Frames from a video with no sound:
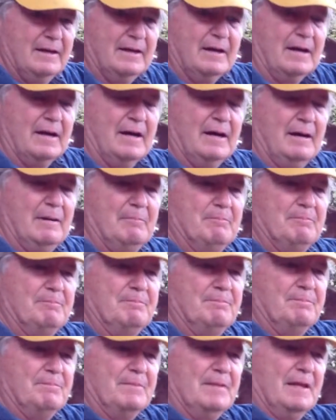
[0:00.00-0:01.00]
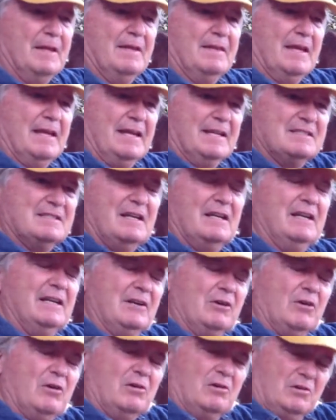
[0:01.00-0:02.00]
then it's going to
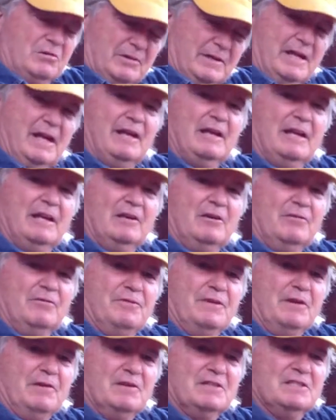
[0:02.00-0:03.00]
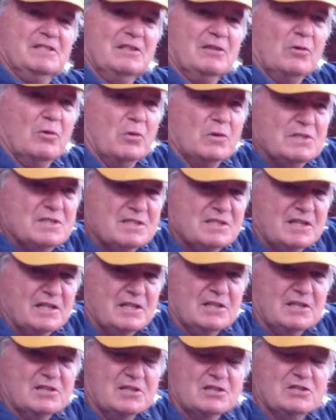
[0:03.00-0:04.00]
create interference, and the horse is
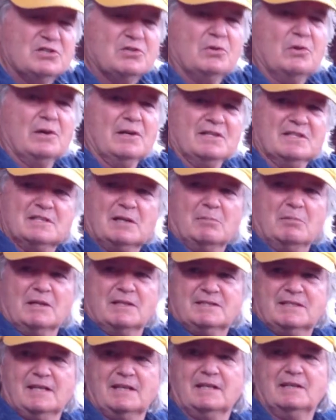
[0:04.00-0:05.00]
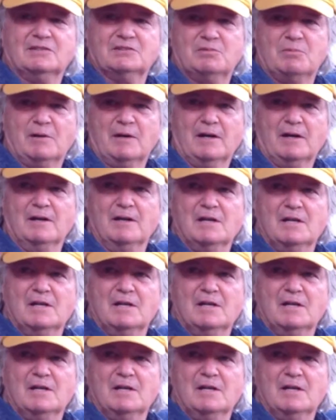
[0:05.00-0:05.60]
going to distort and subluxate elsewhere.